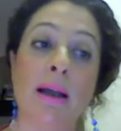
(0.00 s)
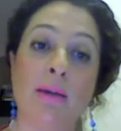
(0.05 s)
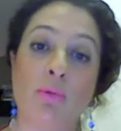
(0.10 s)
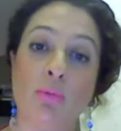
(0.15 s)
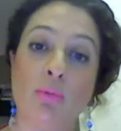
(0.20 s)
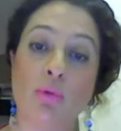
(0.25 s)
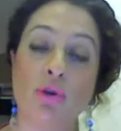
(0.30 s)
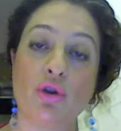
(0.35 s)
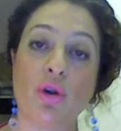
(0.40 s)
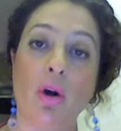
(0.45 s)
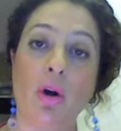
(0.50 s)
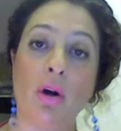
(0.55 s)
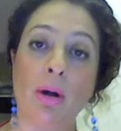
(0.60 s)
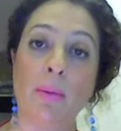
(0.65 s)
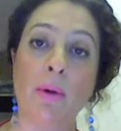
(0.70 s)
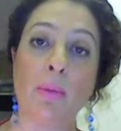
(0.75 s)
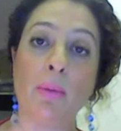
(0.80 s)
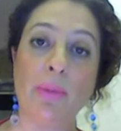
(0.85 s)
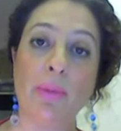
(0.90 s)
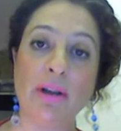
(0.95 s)
we talk
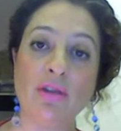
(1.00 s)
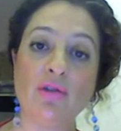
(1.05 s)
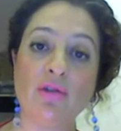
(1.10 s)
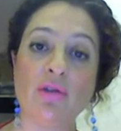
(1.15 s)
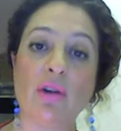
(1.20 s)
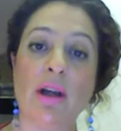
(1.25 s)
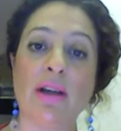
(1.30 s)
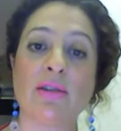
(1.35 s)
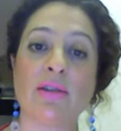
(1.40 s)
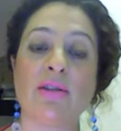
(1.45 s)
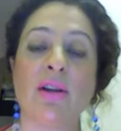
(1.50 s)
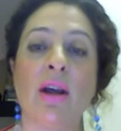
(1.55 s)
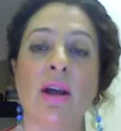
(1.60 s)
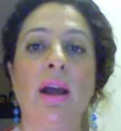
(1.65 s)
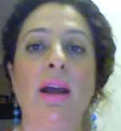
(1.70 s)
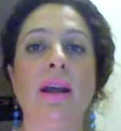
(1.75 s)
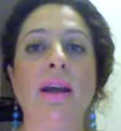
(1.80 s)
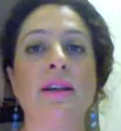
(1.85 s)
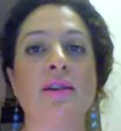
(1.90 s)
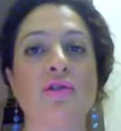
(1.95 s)
about Pinterest,
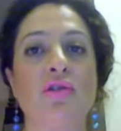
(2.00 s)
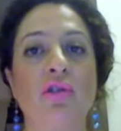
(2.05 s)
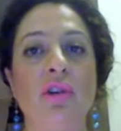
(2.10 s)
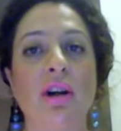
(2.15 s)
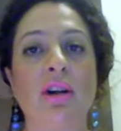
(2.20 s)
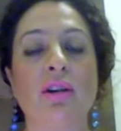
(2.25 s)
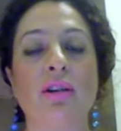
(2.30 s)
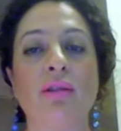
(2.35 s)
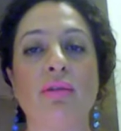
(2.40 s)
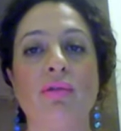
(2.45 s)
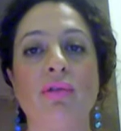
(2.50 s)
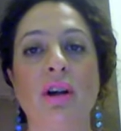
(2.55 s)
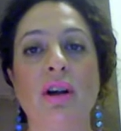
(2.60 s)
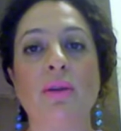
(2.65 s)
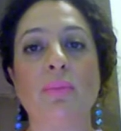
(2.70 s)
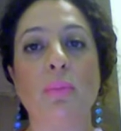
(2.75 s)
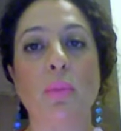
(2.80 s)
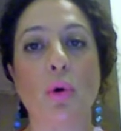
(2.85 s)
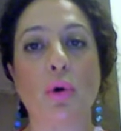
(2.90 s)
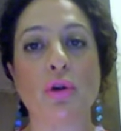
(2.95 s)
is very, very
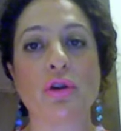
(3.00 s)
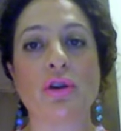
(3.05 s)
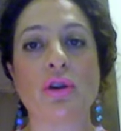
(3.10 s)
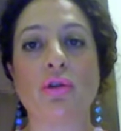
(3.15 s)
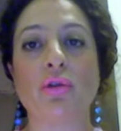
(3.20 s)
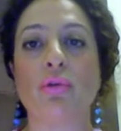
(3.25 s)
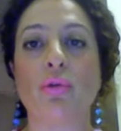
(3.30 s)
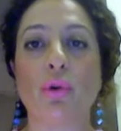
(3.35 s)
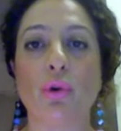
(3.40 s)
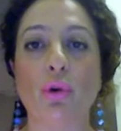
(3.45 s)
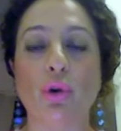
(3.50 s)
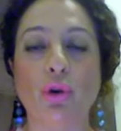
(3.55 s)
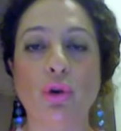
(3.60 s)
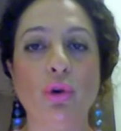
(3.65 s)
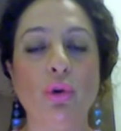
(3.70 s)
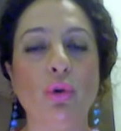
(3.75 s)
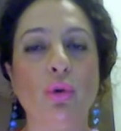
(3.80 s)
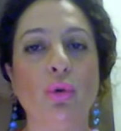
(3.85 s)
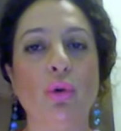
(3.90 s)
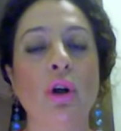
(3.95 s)
important for
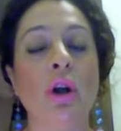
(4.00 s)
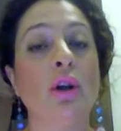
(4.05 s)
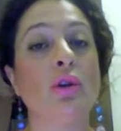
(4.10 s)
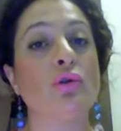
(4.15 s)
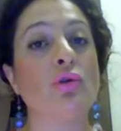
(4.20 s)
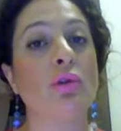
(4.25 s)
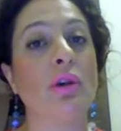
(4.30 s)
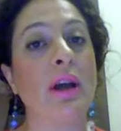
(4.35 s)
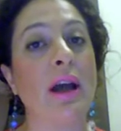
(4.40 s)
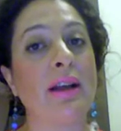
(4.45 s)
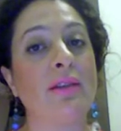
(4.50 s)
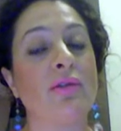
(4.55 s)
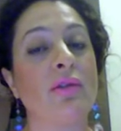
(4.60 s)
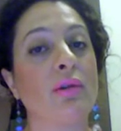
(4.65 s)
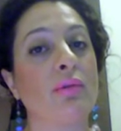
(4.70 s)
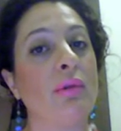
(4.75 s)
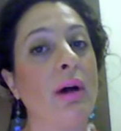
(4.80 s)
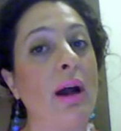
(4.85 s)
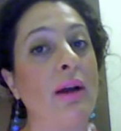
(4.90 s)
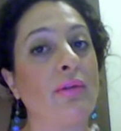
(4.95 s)
you to get the
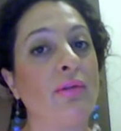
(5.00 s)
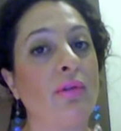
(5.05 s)
right